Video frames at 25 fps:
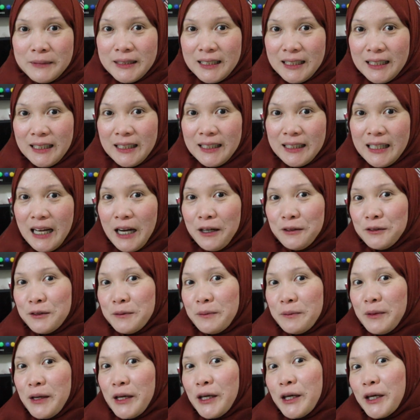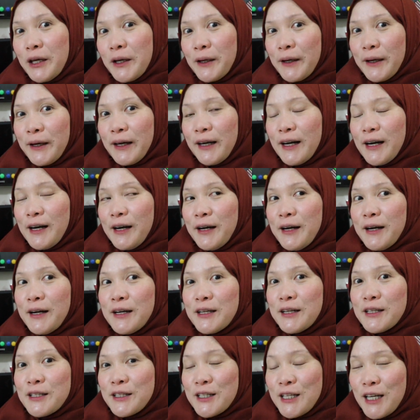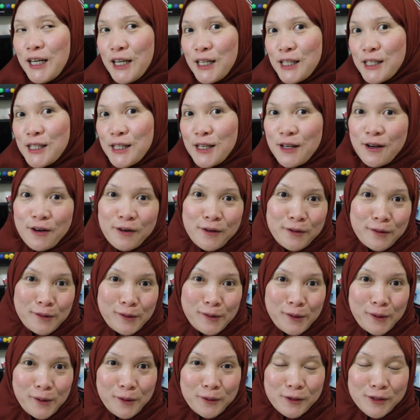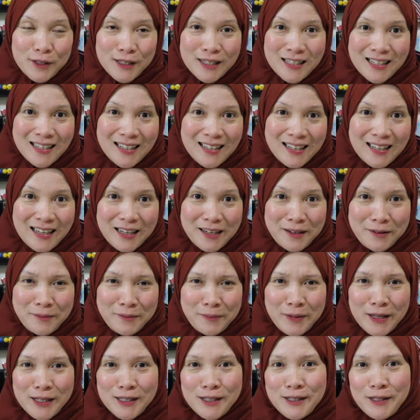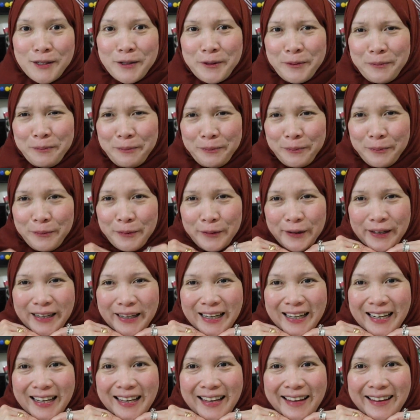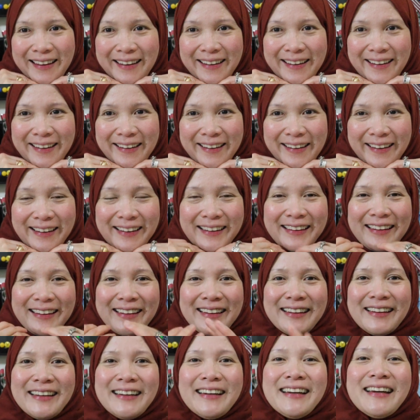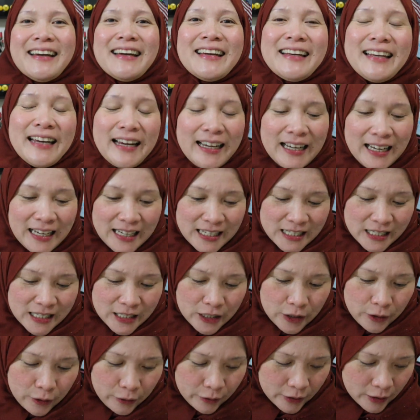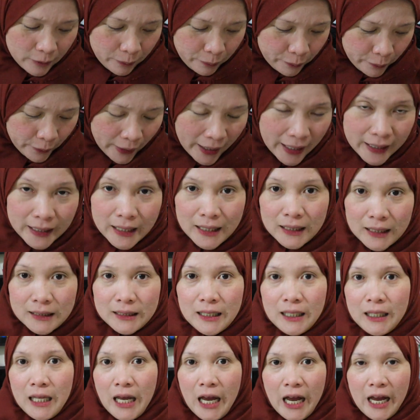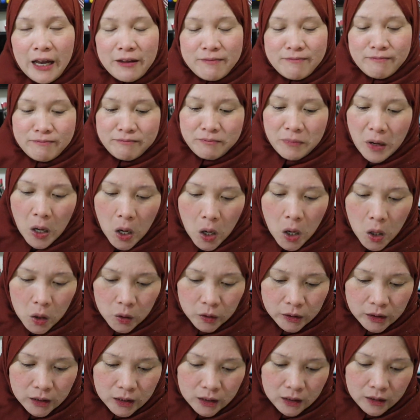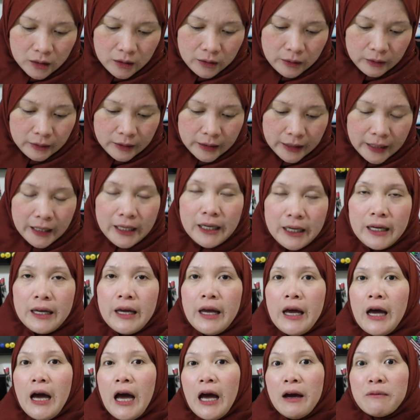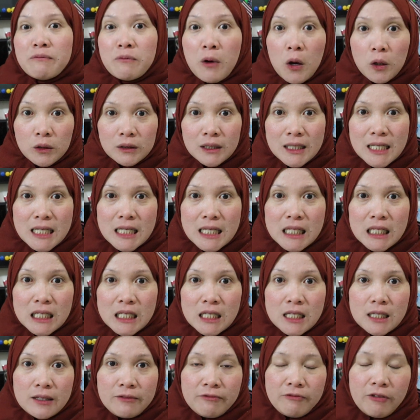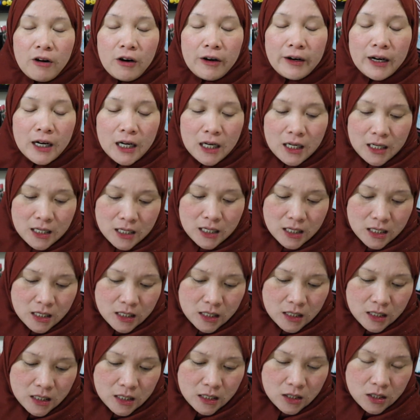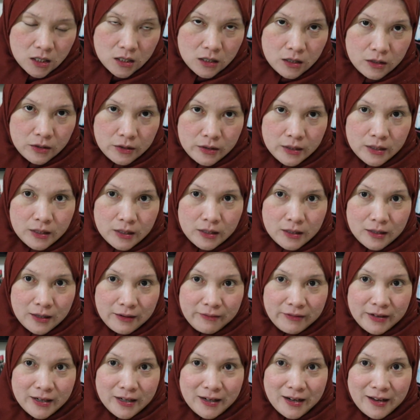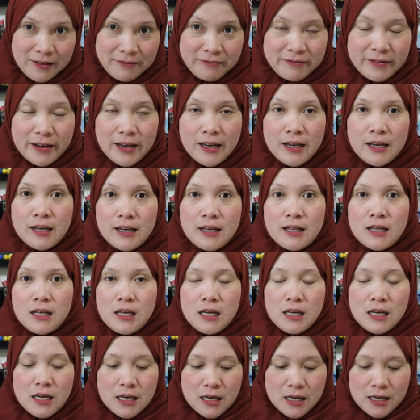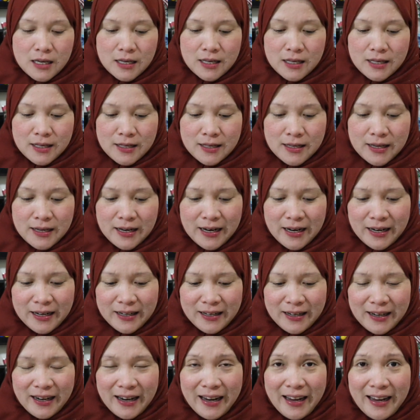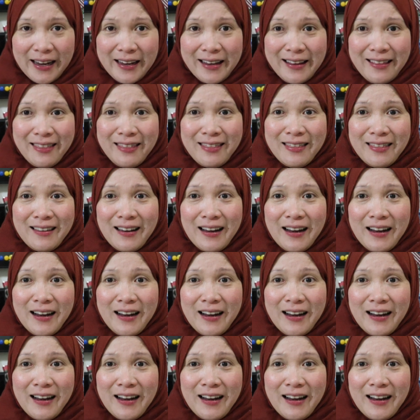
tint, how to make your cheeks rosy and makes you pretty. Yeah guys, so the product that I bought, okay, I bought this in Sephora and it cost 7.5 KED, and I really